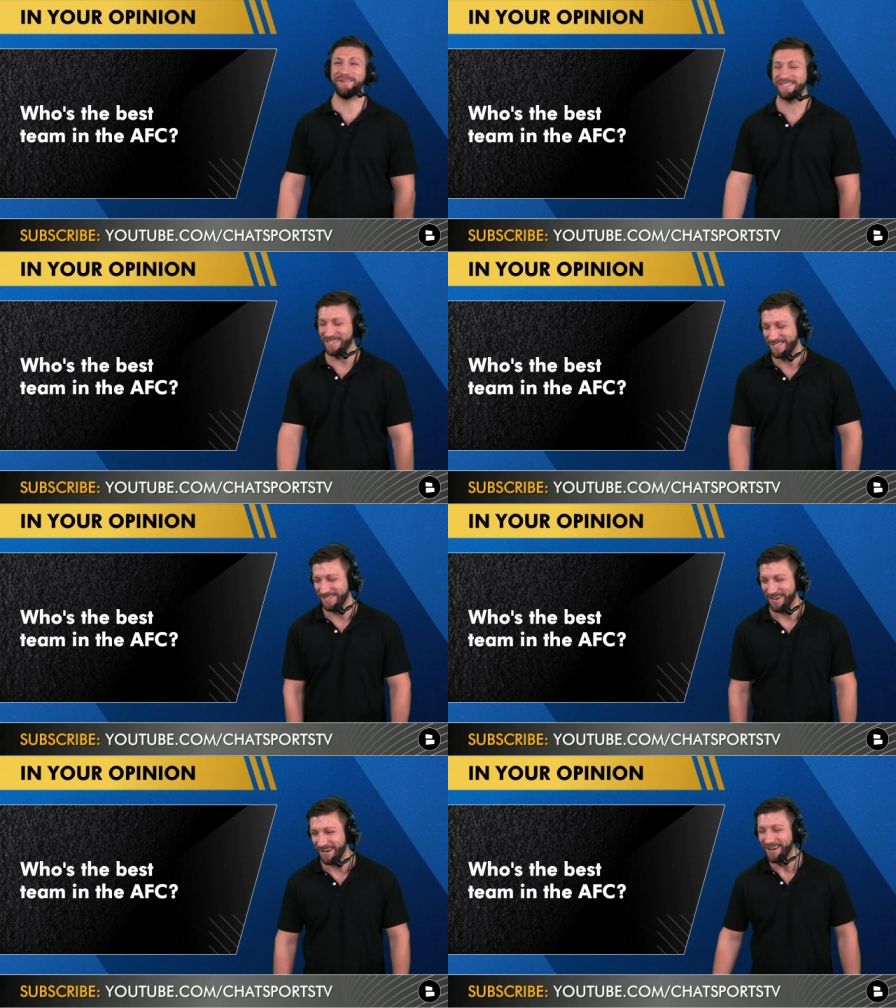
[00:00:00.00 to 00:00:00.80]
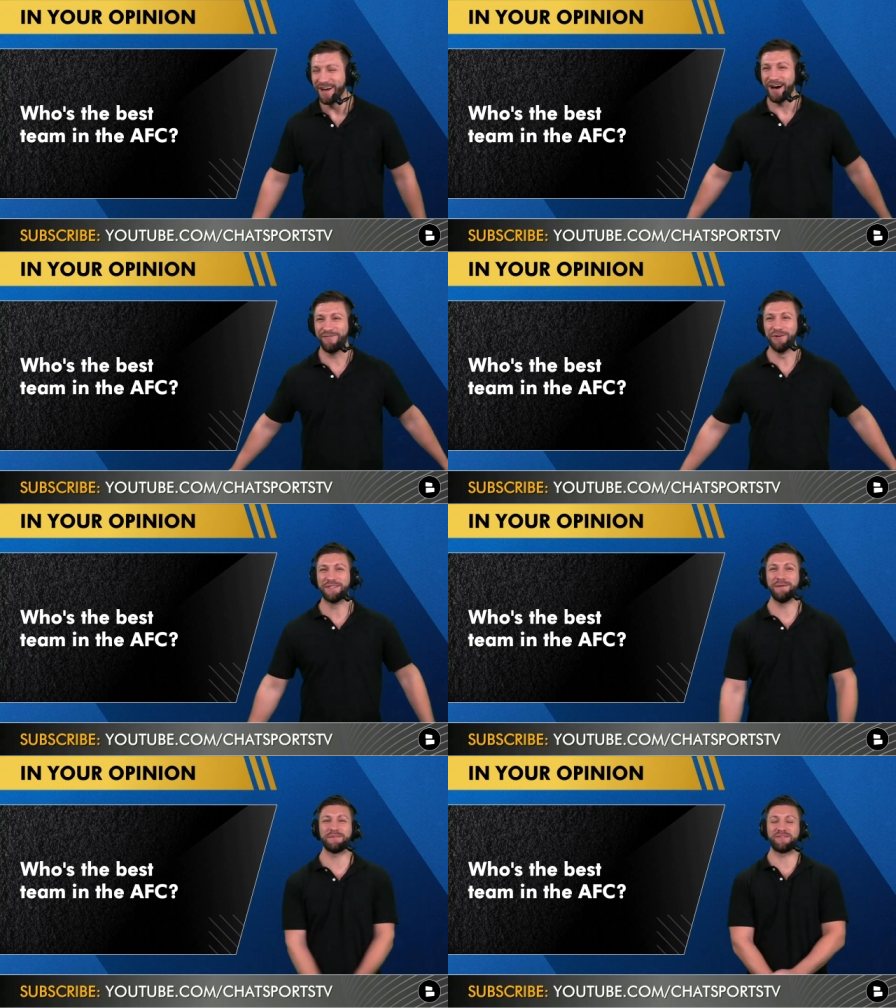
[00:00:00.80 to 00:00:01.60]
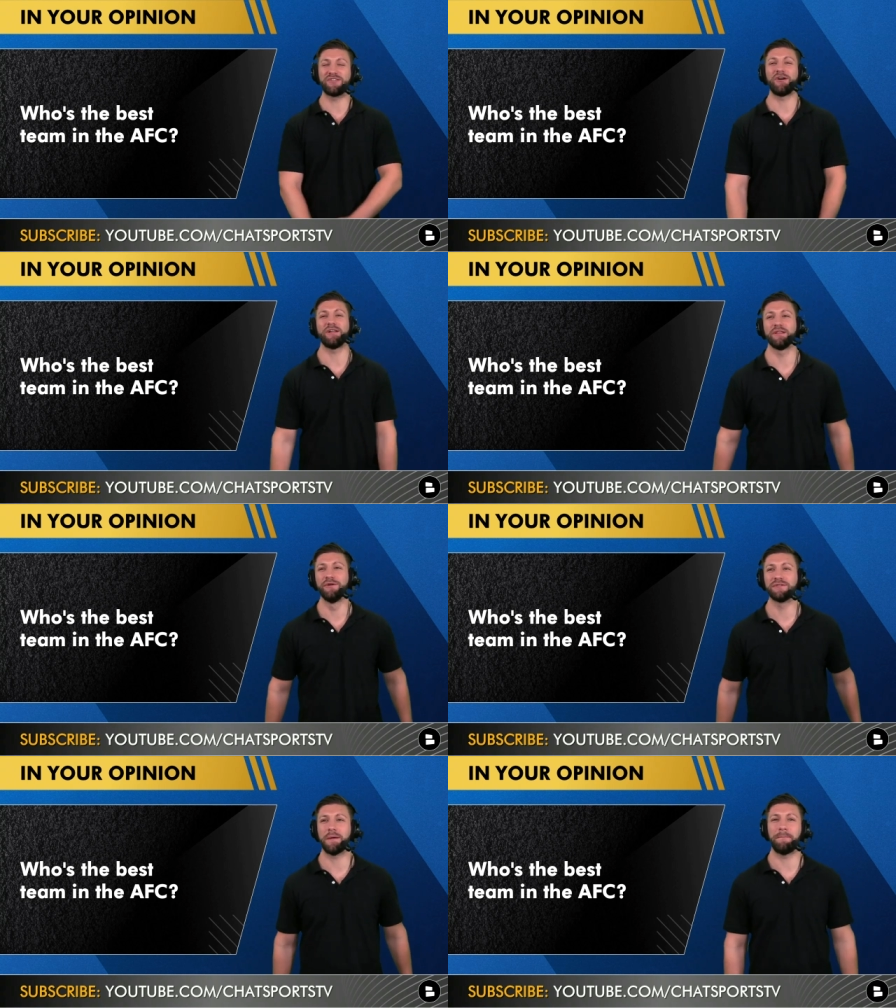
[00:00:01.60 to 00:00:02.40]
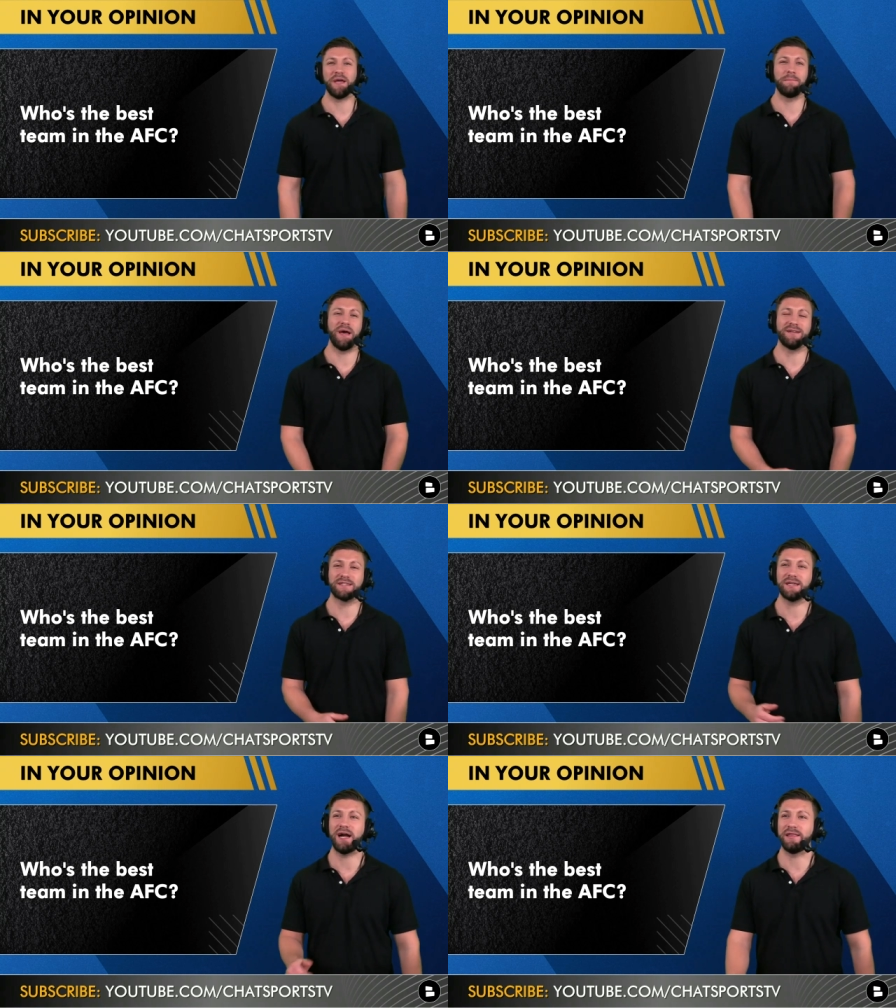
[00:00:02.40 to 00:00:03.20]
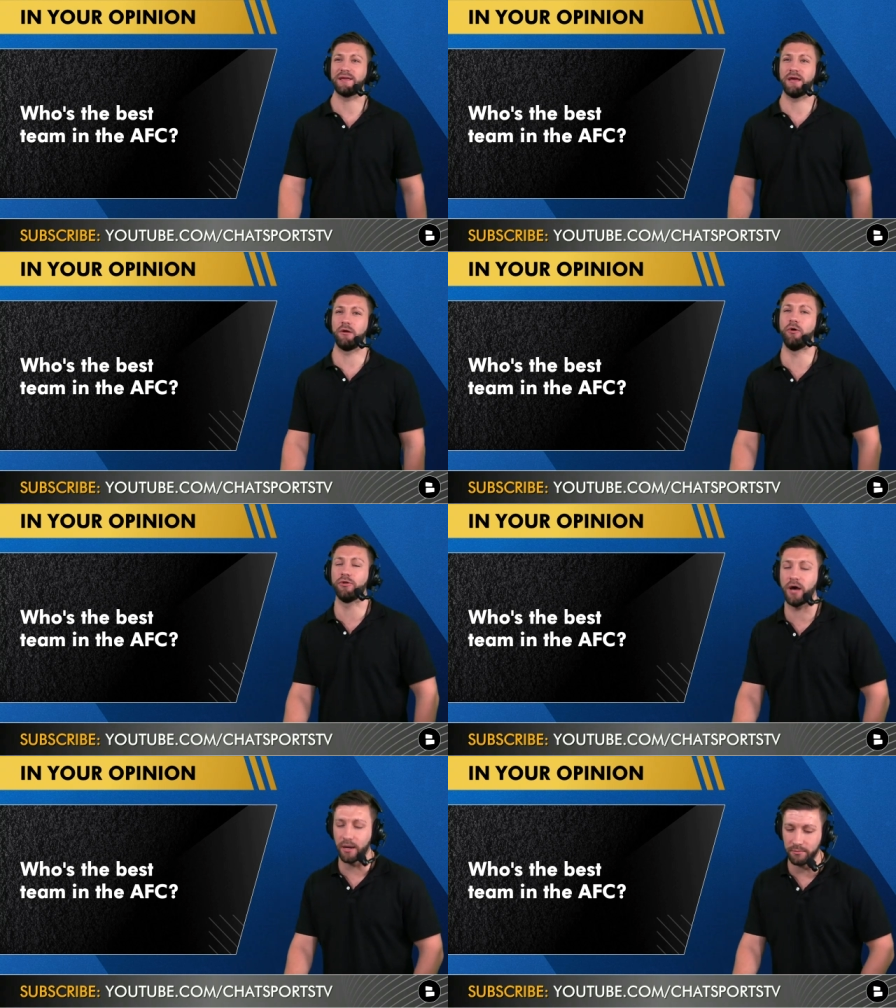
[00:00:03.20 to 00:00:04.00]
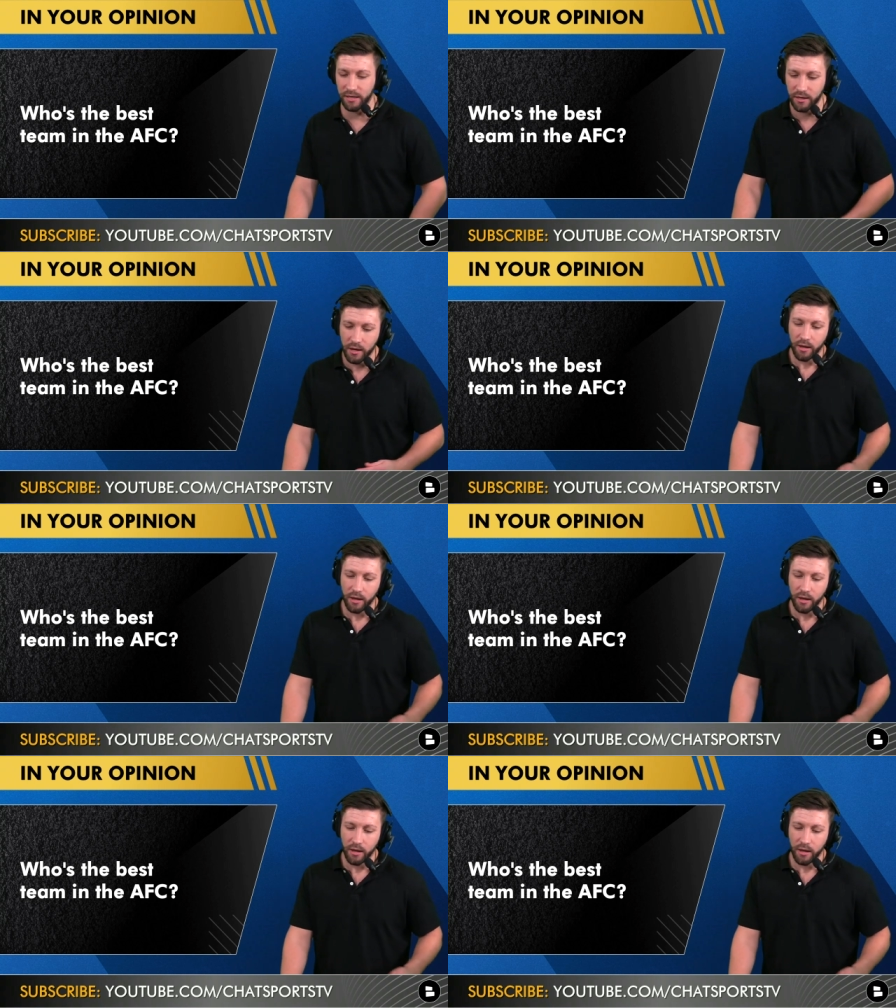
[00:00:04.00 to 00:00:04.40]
but since uh, a few teams have started losing, Big Ben decided to get old on me.